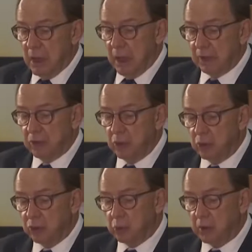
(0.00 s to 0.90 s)
under
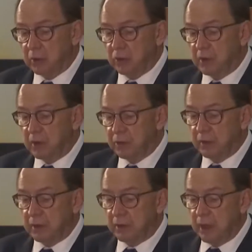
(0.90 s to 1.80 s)
whose watch
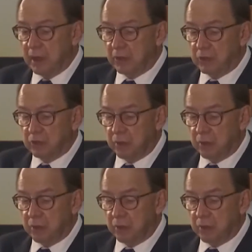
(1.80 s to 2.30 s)
significant acts of